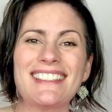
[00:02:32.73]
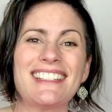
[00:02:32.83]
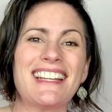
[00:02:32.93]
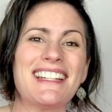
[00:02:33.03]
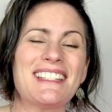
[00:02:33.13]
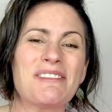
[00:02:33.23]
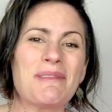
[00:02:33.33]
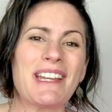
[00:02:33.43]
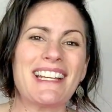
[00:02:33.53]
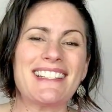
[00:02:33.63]
say some
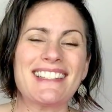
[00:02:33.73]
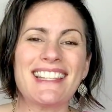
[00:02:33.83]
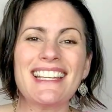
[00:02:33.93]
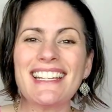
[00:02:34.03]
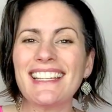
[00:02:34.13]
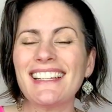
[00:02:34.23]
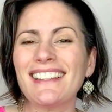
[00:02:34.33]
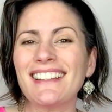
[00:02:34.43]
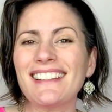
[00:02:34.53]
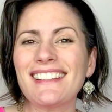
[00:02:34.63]
nice
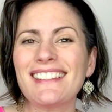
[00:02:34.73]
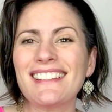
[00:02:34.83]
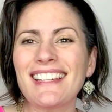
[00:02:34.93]
things,